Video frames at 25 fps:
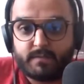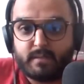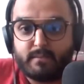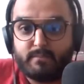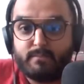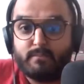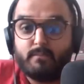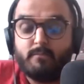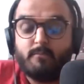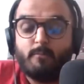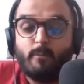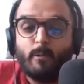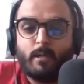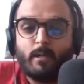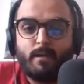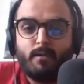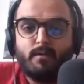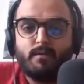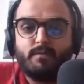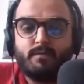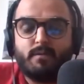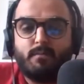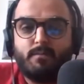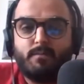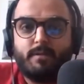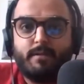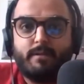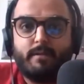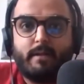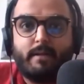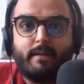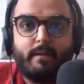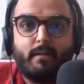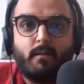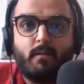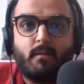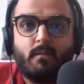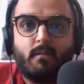I'm working on something
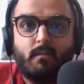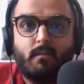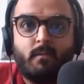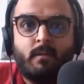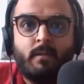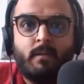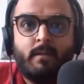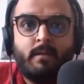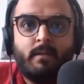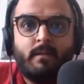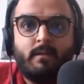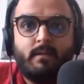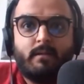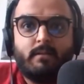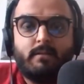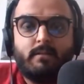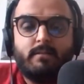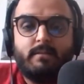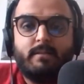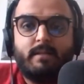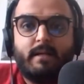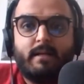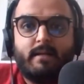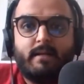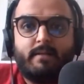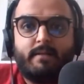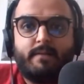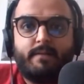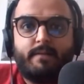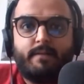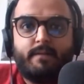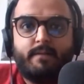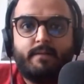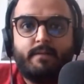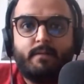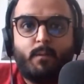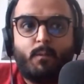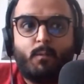right now that
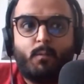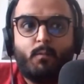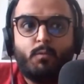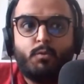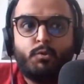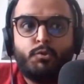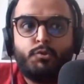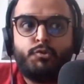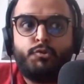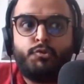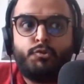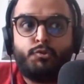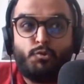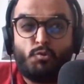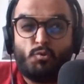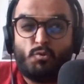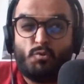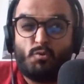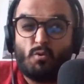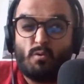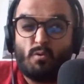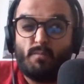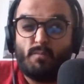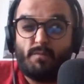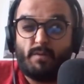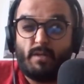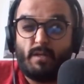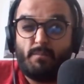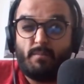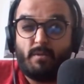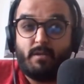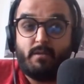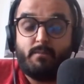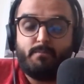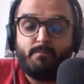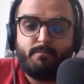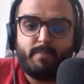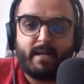should hopefully
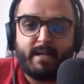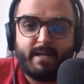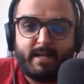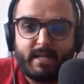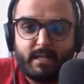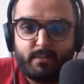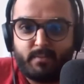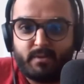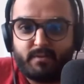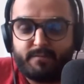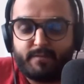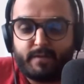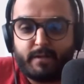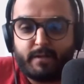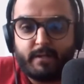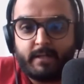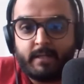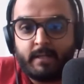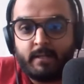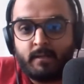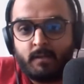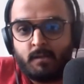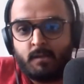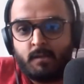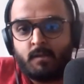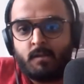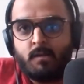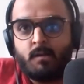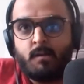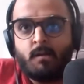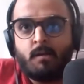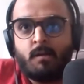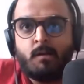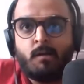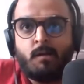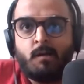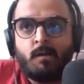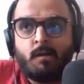be pandemic friendly.
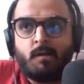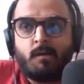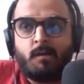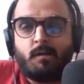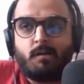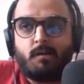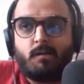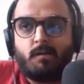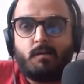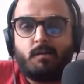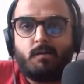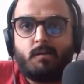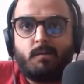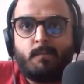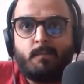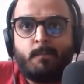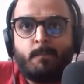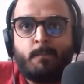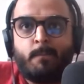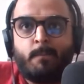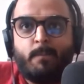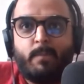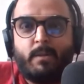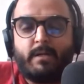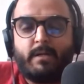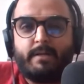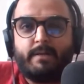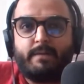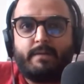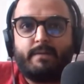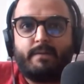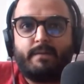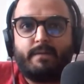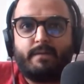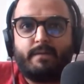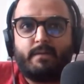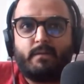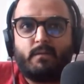Um, but
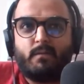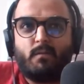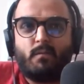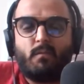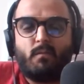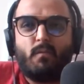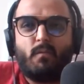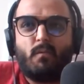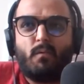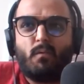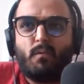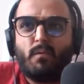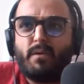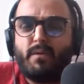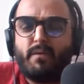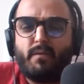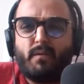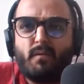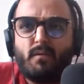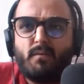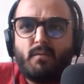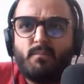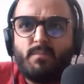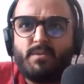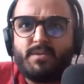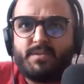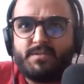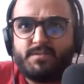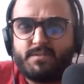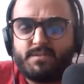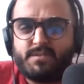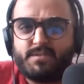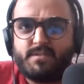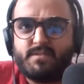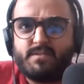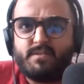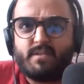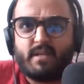uh, all in all,
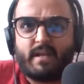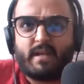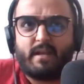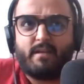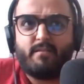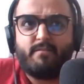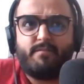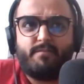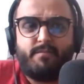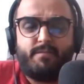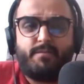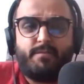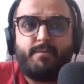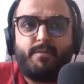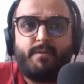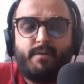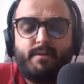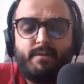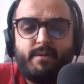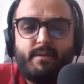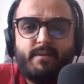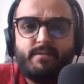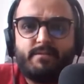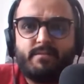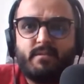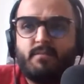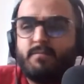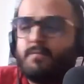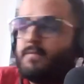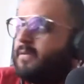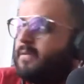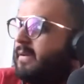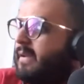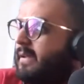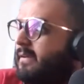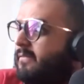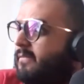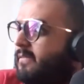businesses have really
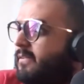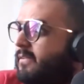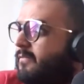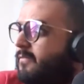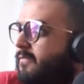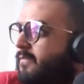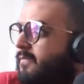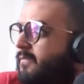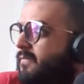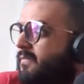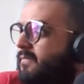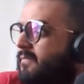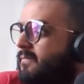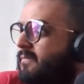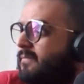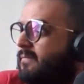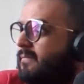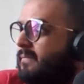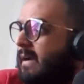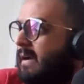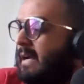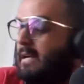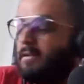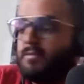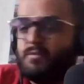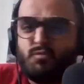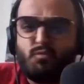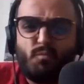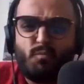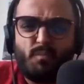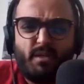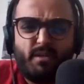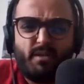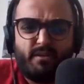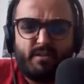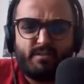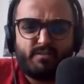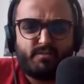suffered. Like we've had so
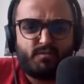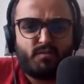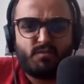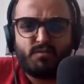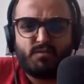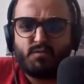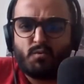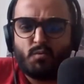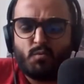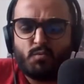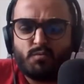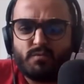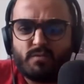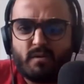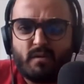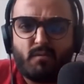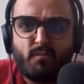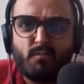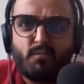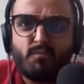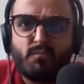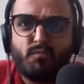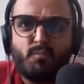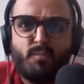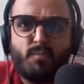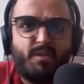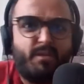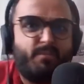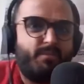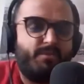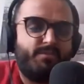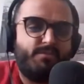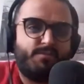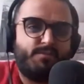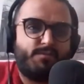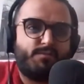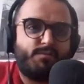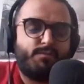many restaurants closed down, so many
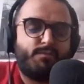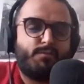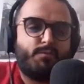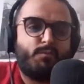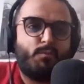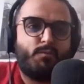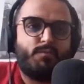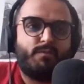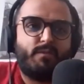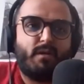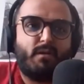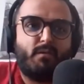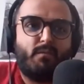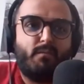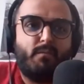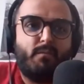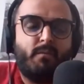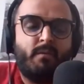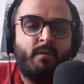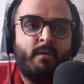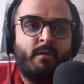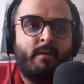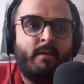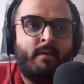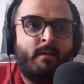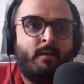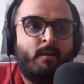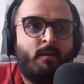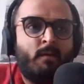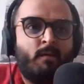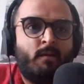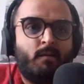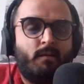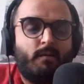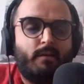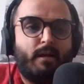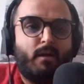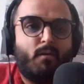businesses closed down
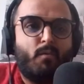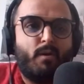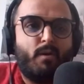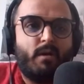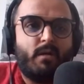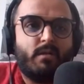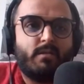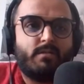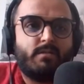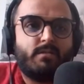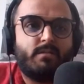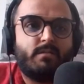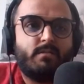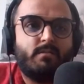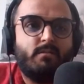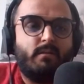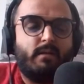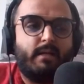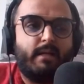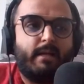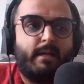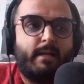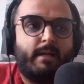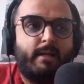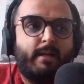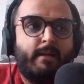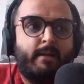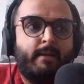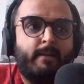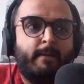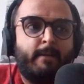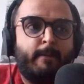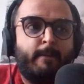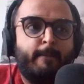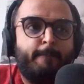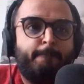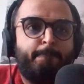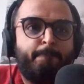around us.
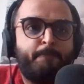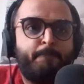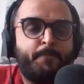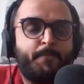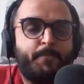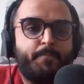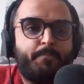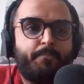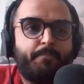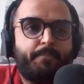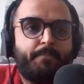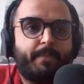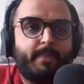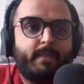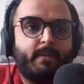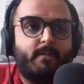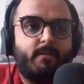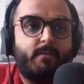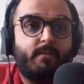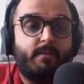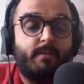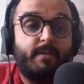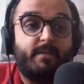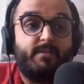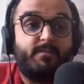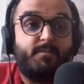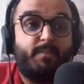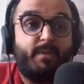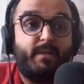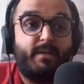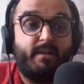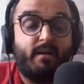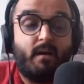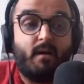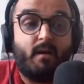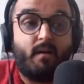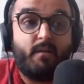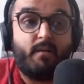And it's been
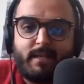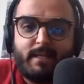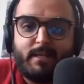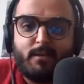hard.